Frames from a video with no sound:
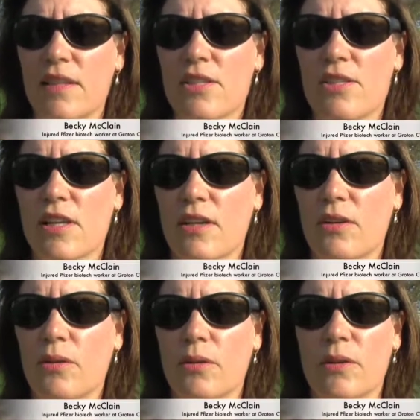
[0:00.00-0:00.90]

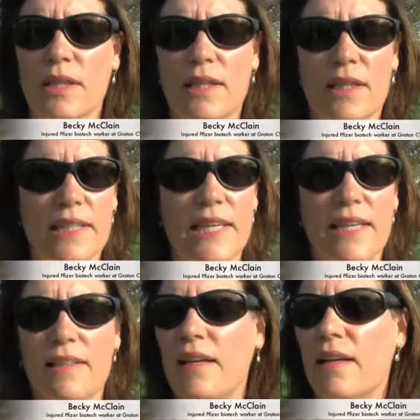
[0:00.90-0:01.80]
So uh,
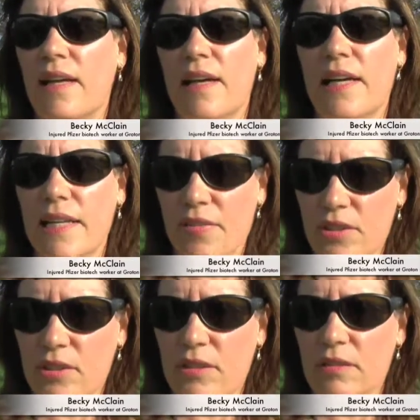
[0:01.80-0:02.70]
again, uh,
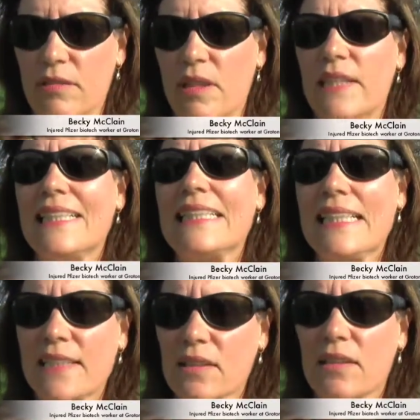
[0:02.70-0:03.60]
unethical,
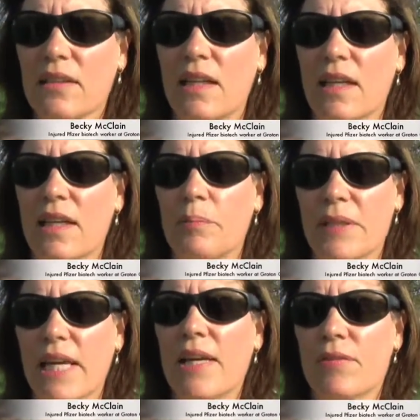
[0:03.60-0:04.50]
illegal uh,
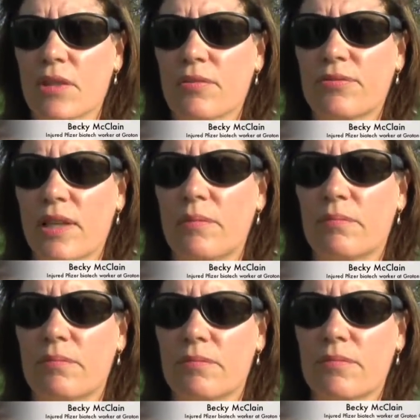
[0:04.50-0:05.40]
behavior
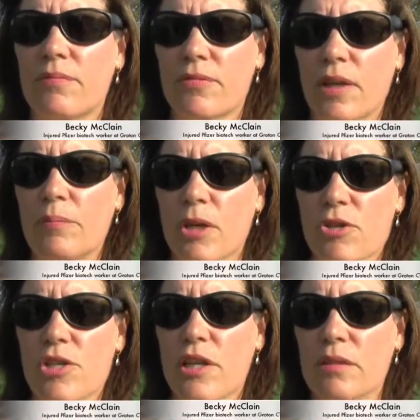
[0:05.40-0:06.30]
from from
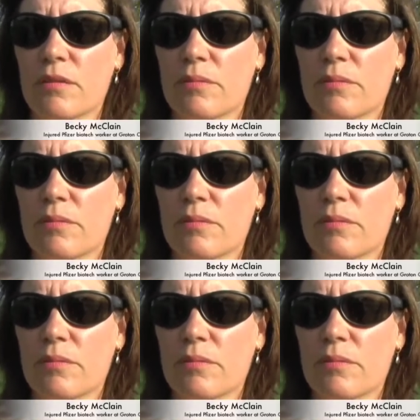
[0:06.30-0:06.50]
OSHA.